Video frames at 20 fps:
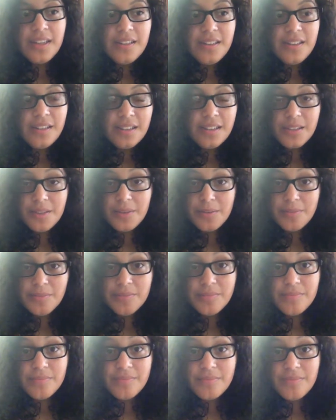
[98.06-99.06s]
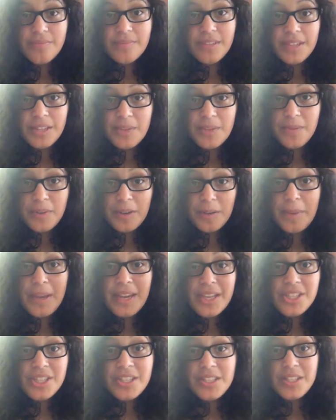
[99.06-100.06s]
Thank you for your
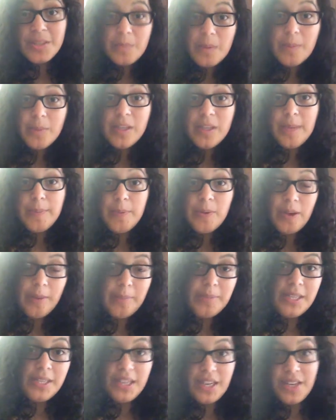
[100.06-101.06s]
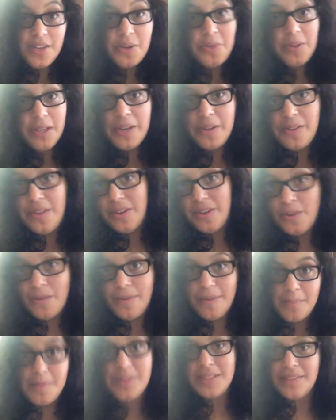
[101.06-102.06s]
patience, and we will keep you updated no later than
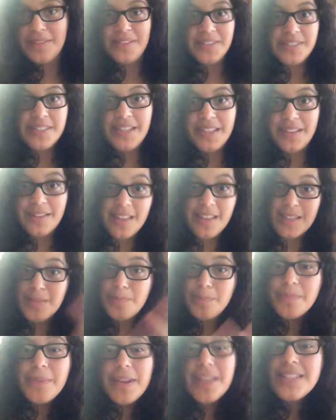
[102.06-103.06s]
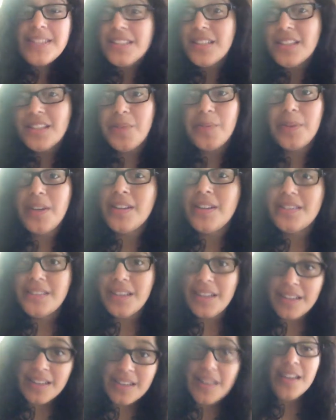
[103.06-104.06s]
November 17th. That's basically what it
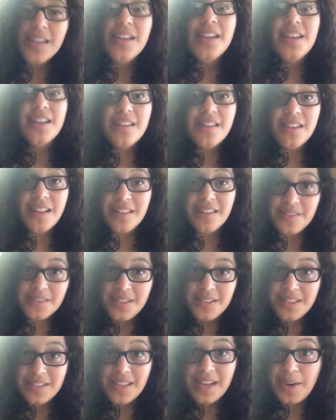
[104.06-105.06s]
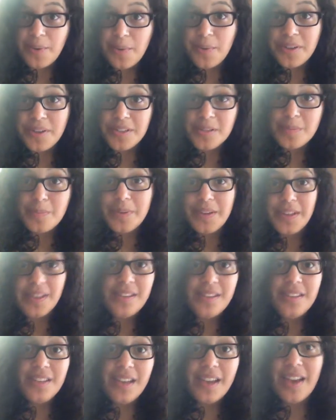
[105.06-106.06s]
said. Not those exact words,
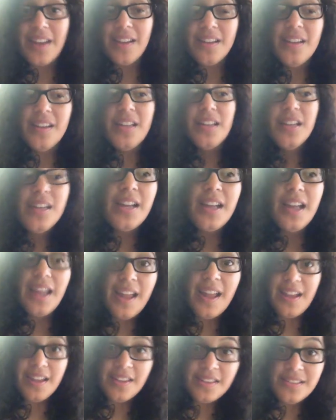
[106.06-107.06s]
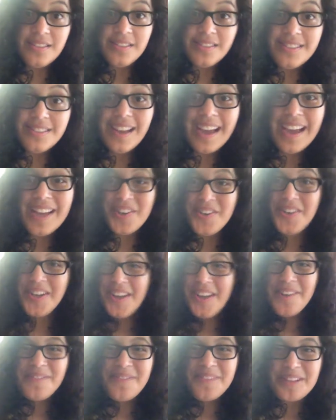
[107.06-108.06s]
but yeah. And I don't know
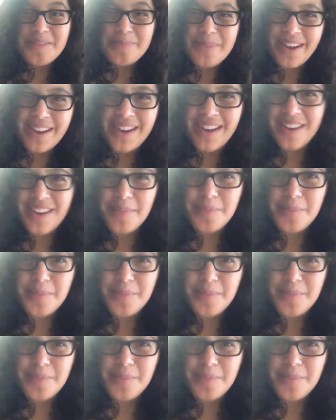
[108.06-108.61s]
how I feel about it.